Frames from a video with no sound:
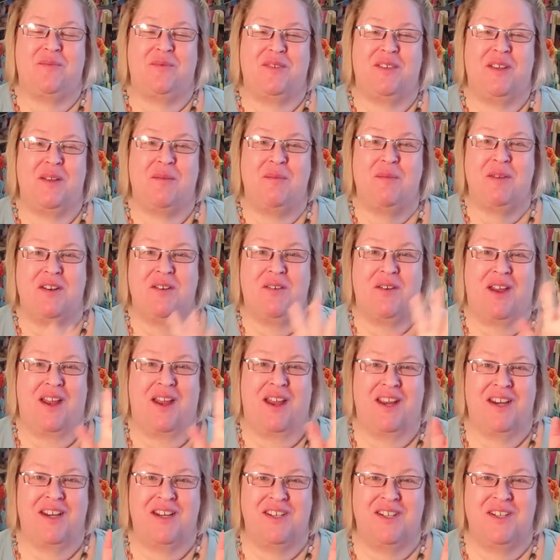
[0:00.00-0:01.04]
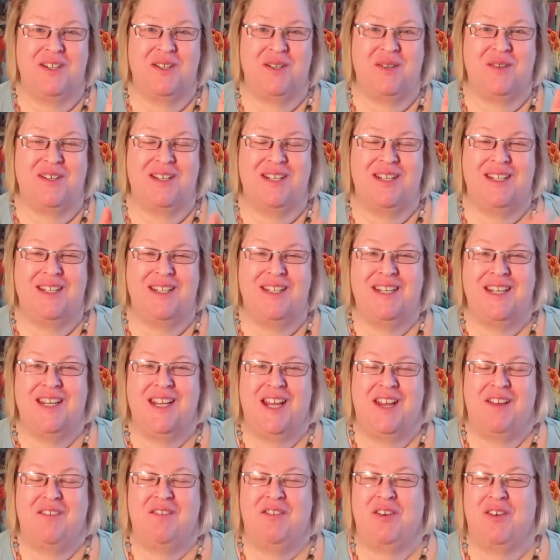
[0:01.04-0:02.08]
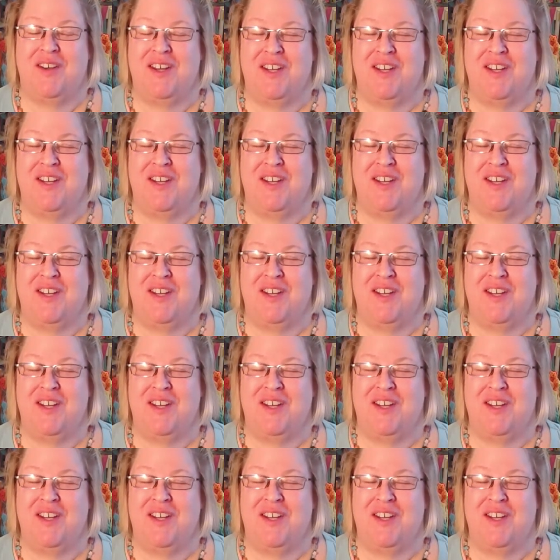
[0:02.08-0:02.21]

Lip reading: Let me know how you're doing. If you're